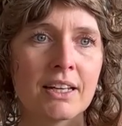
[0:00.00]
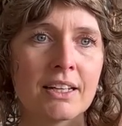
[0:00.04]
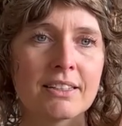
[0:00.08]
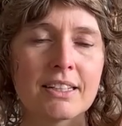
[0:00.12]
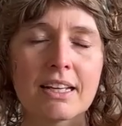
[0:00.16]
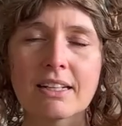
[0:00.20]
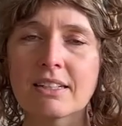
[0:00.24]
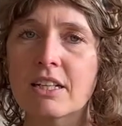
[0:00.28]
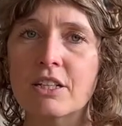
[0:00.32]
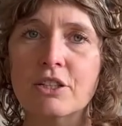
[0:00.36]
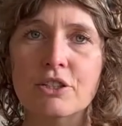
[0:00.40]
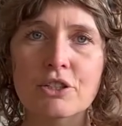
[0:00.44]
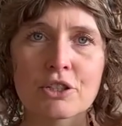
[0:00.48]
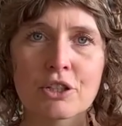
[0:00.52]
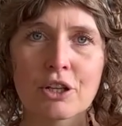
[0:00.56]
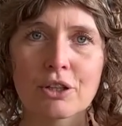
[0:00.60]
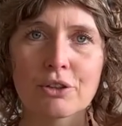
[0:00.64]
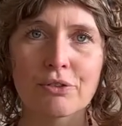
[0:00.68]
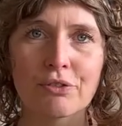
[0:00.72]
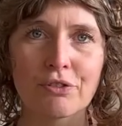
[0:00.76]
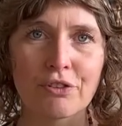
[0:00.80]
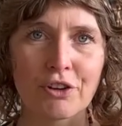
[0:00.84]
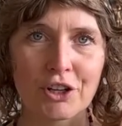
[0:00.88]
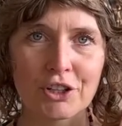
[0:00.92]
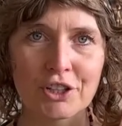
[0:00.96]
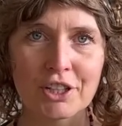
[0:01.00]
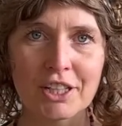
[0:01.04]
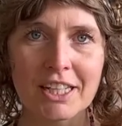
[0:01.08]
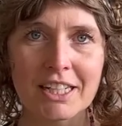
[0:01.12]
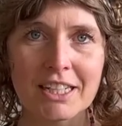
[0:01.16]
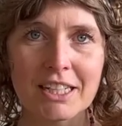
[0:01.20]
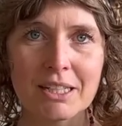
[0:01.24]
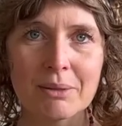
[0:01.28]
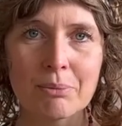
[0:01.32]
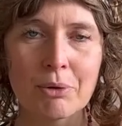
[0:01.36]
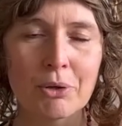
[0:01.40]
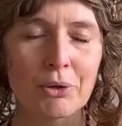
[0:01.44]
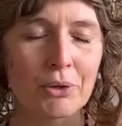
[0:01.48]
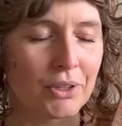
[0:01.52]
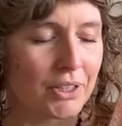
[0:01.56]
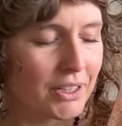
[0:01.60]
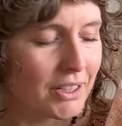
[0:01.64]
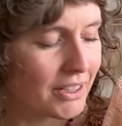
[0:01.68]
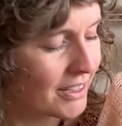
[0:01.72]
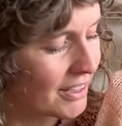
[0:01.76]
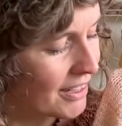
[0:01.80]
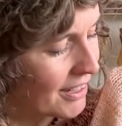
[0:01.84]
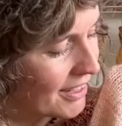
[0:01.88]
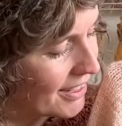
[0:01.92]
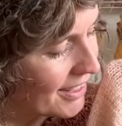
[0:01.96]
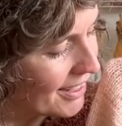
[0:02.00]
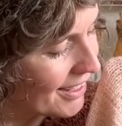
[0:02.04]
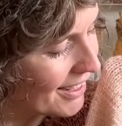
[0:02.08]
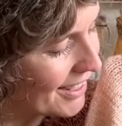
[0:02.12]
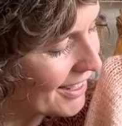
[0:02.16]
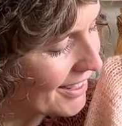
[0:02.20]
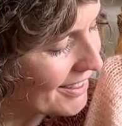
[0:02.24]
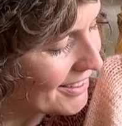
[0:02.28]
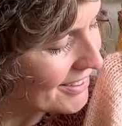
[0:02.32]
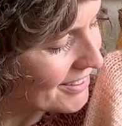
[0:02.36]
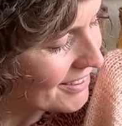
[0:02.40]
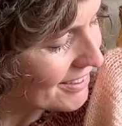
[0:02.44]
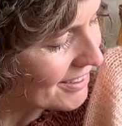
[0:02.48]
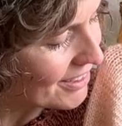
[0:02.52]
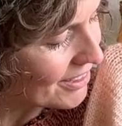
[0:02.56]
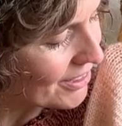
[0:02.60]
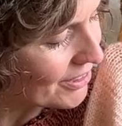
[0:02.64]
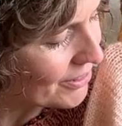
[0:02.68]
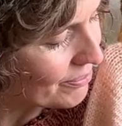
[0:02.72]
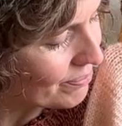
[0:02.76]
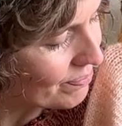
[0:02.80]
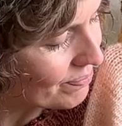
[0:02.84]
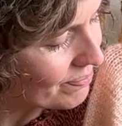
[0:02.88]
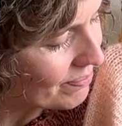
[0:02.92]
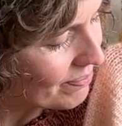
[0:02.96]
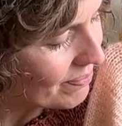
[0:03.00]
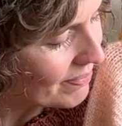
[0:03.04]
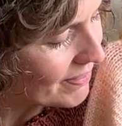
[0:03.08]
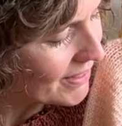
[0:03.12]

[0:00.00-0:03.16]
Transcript: then it's not fun anymore. And